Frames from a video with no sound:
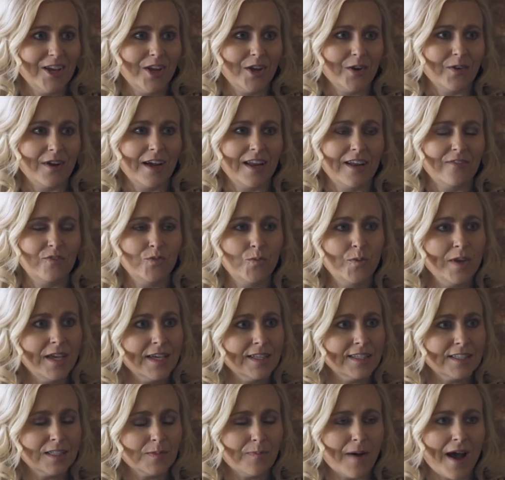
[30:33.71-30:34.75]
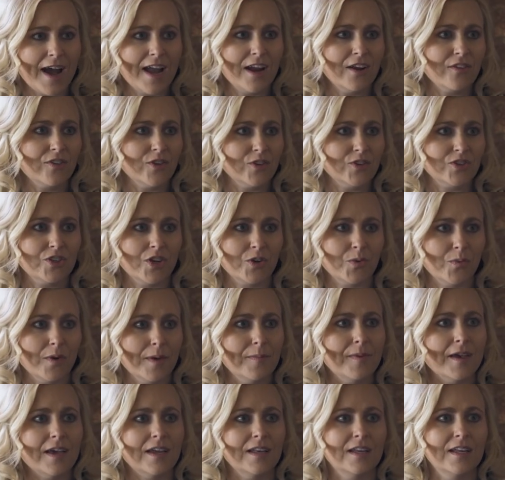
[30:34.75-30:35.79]
right? If we inspire those young
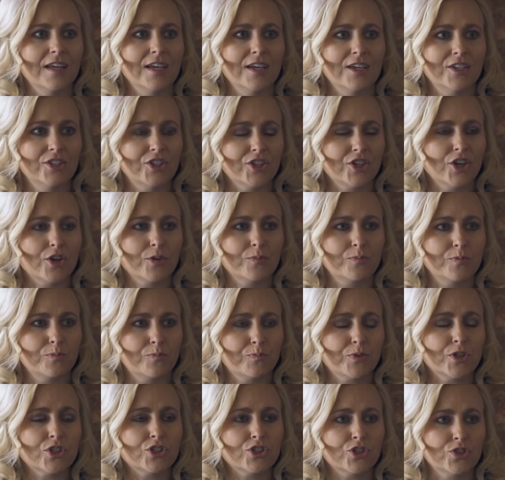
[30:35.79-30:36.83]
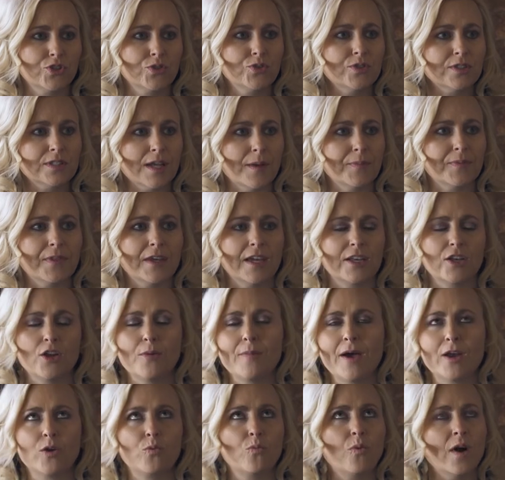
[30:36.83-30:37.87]
women to go pursue something, no
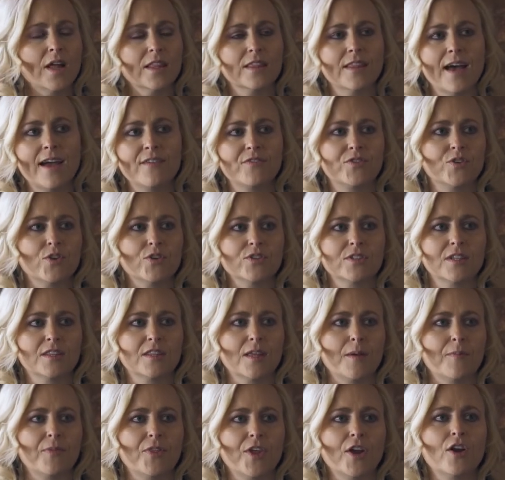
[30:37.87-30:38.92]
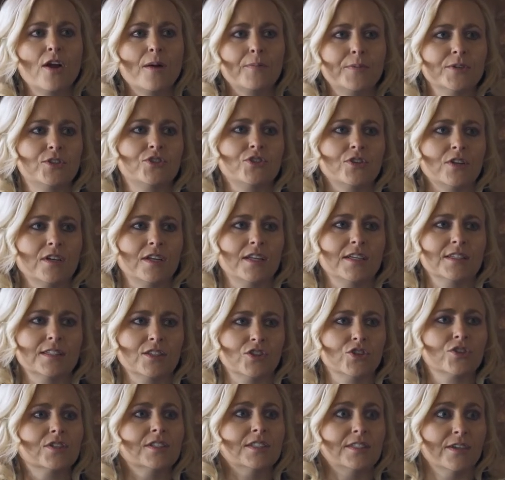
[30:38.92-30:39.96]
matter what life throws at them, their opportunities
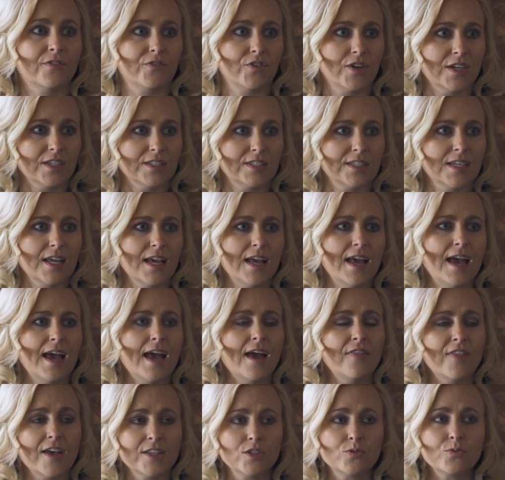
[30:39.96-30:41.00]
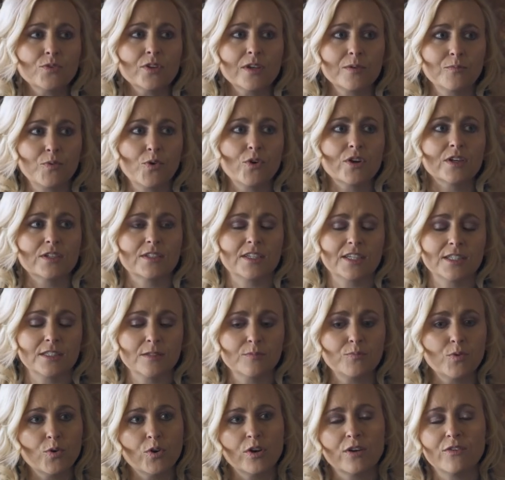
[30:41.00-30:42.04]
look different. Mm-hmm. And that's really important. It's
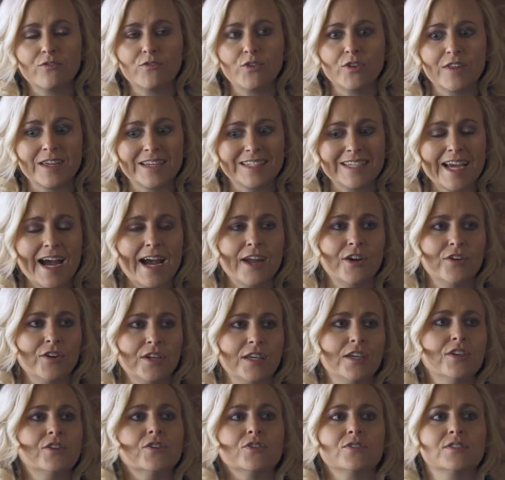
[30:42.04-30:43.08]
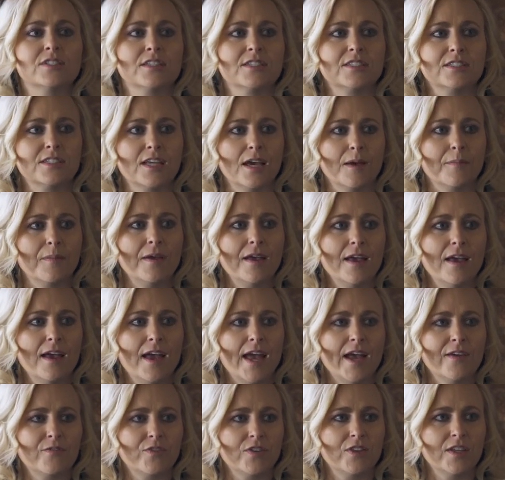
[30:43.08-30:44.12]
important for the entire ecosystem
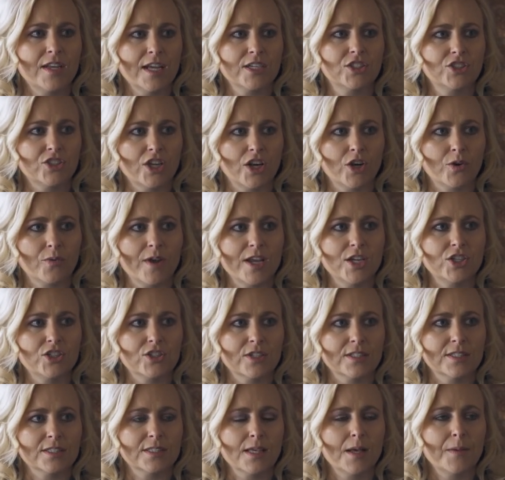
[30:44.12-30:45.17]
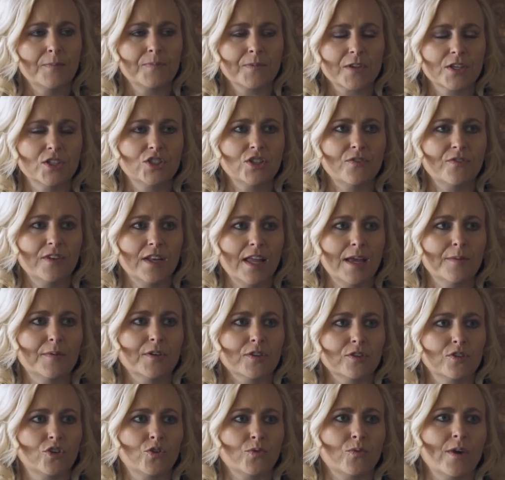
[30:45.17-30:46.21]
and for the next generations because you've
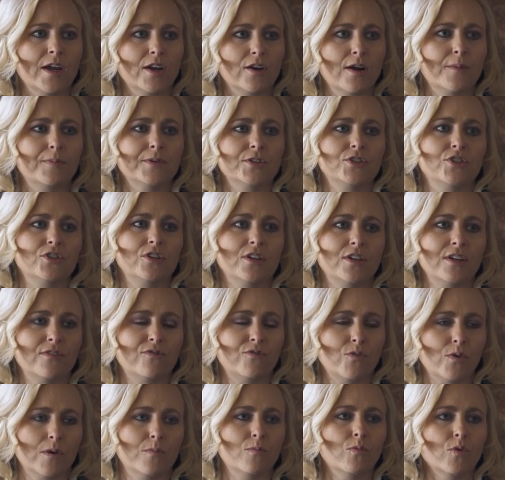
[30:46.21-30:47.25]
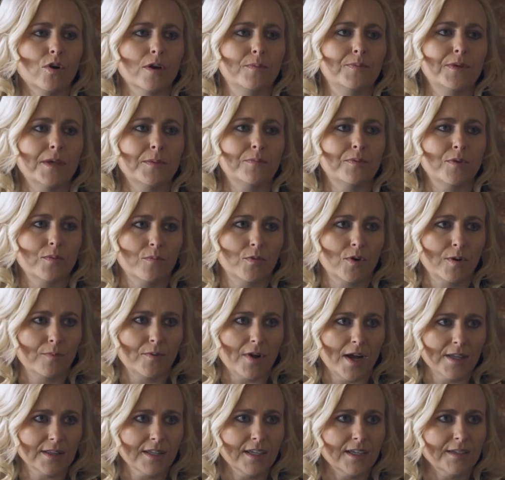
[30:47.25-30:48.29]
enabled greater opportunity for more people more
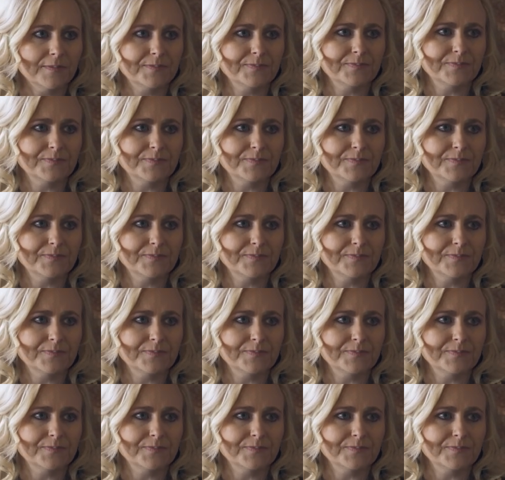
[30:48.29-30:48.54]
broadly.